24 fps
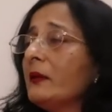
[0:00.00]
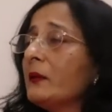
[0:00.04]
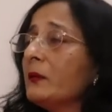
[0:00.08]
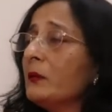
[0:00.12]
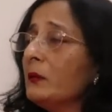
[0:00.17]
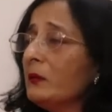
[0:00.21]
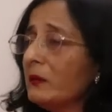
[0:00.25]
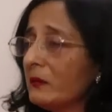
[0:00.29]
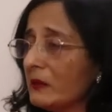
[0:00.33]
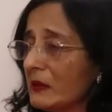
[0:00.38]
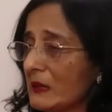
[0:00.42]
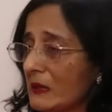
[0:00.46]
They
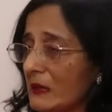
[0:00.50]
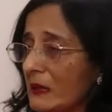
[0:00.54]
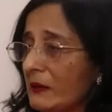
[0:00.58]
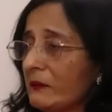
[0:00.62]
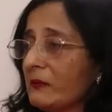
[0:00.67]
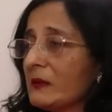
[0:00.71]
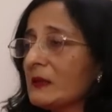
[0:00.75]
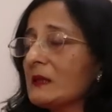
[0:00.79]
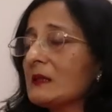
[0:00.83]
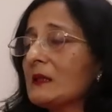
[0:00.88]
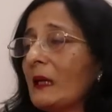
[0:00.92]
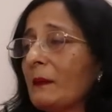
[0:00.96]
don't
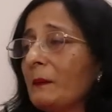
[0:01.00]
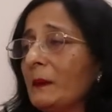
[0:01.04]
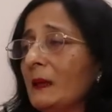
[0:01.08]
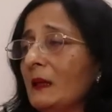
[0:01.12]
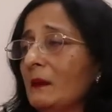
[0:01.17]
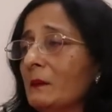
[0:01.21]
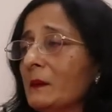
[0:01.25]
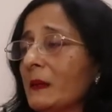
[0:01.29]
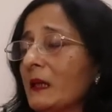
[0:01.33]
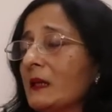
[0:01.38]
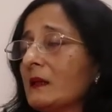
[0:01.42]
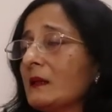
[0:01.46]
receive a
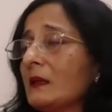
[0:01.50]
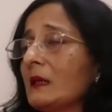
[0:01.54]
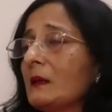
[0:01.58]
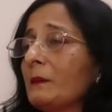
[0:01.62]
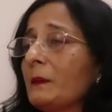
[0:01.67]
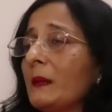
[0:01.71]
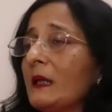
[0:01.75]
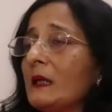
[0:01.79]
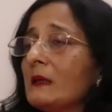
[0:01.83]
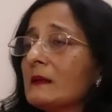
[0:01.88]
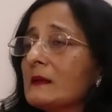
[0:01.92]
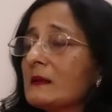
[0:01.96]
stipend, but they
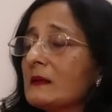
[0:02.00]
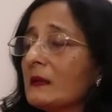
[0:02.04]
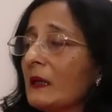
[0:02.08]
pay the